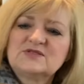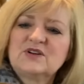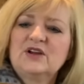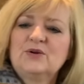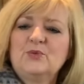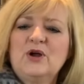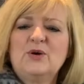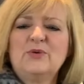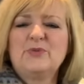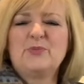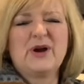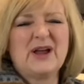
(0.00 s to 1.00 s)
well
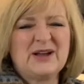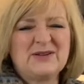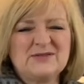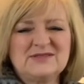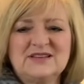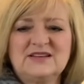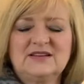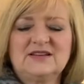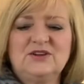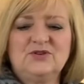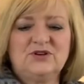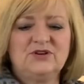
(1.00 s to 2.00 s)
with browns, and
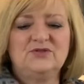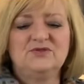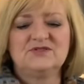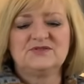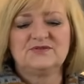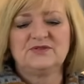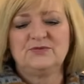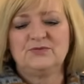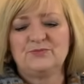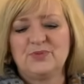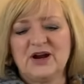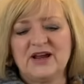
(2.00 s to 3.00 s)
you can use
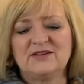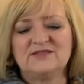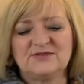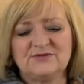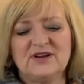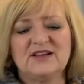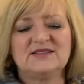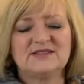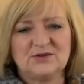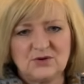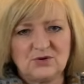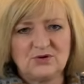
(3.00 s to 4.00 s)
browns and reds
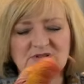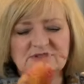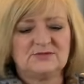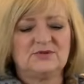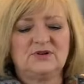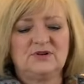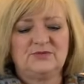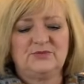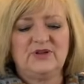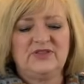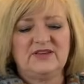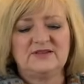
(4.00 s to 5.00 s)
and golds
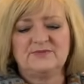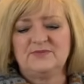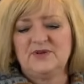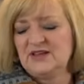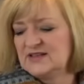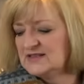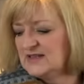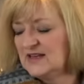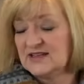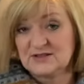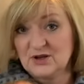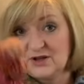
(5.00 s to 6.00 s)
with it because it
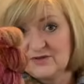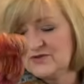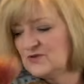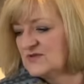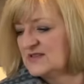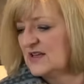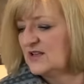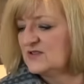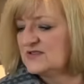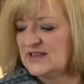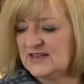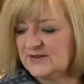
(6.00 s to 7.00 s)
has all of those
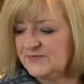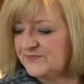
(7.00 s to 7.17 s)
colors in it.